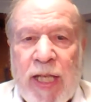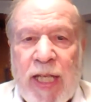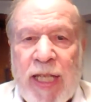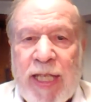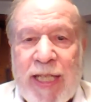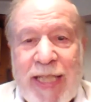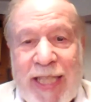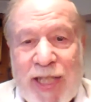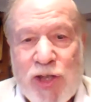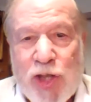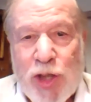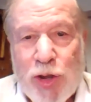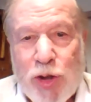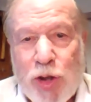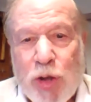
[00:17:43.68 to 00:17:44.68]
in
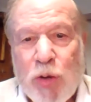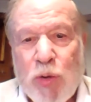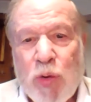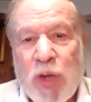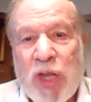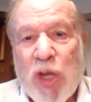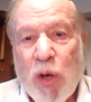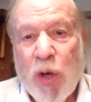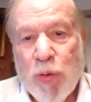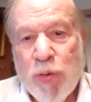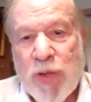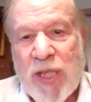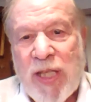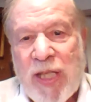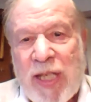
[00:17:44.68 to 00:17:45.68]
addition to
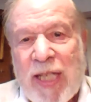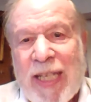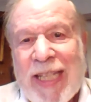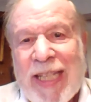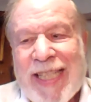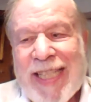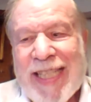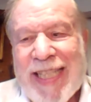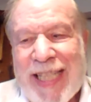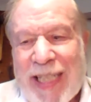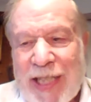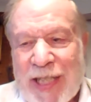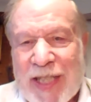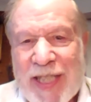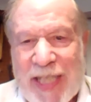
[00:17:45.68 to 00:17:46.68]
those
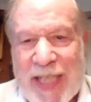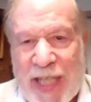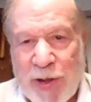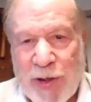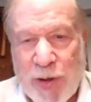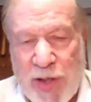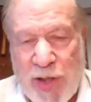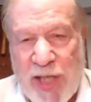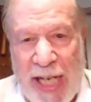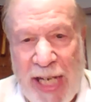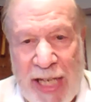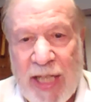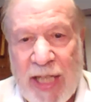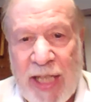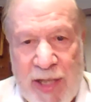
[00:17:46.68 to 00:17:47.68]
skills and
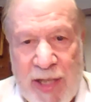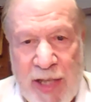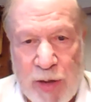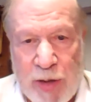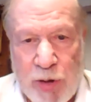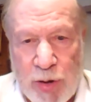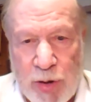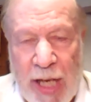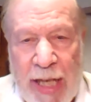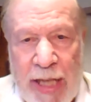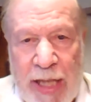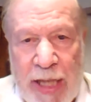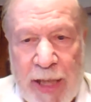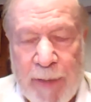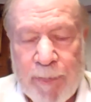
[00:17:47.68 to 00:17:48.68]
understandings that you're
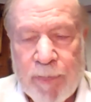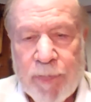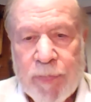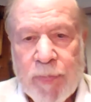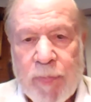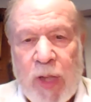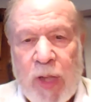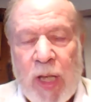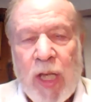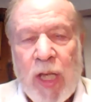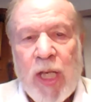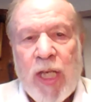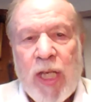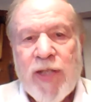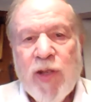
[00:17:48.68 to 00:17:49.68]
gaining,
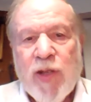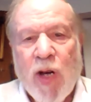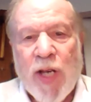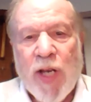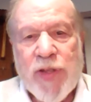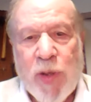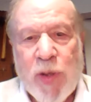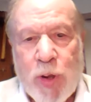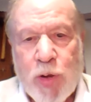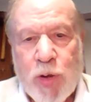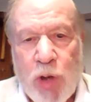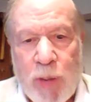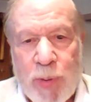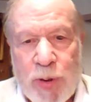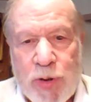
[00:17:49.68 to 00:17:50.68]
it's also a
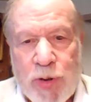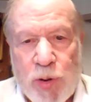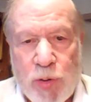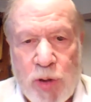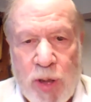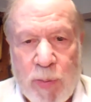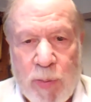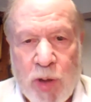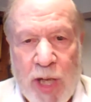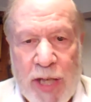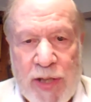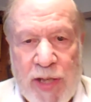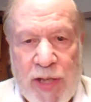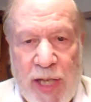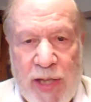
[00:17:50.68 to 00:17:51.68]
troubleshooting
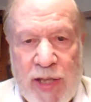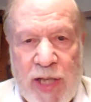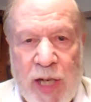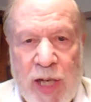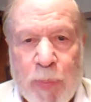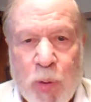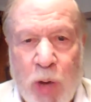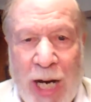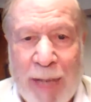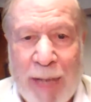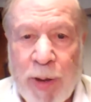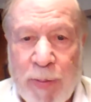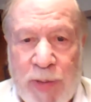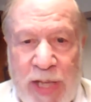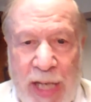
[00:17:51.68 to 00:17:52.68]
process, a
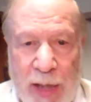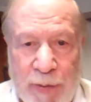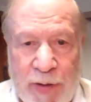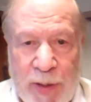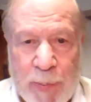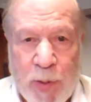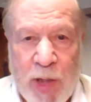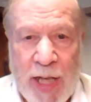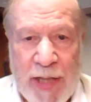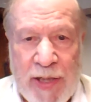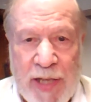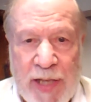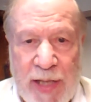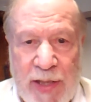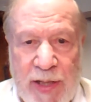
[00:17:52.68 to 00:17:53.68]
problem solving
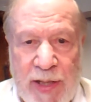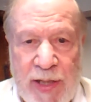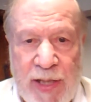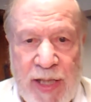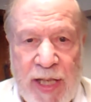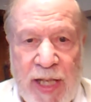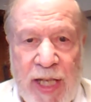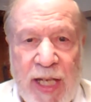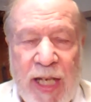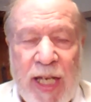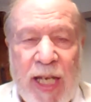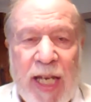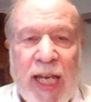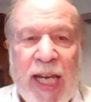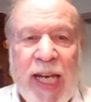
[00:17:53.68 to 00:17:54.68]
process. Mm.
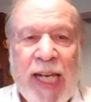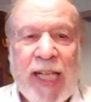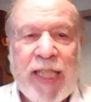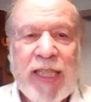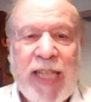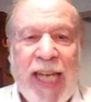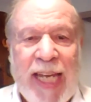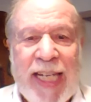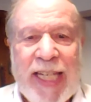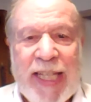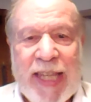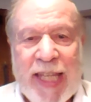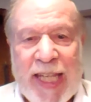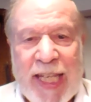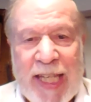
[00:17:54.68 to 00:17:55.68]
And
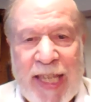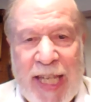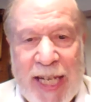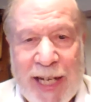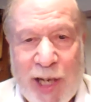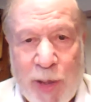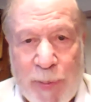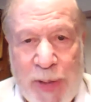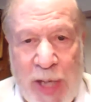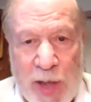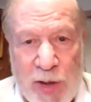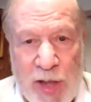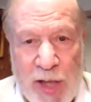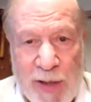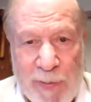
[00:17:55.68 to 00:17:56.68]
anything that helps
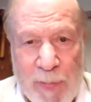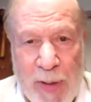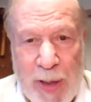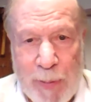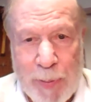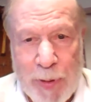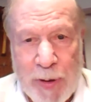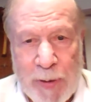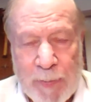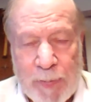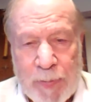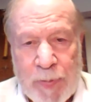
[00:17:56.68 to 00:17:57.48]
our young people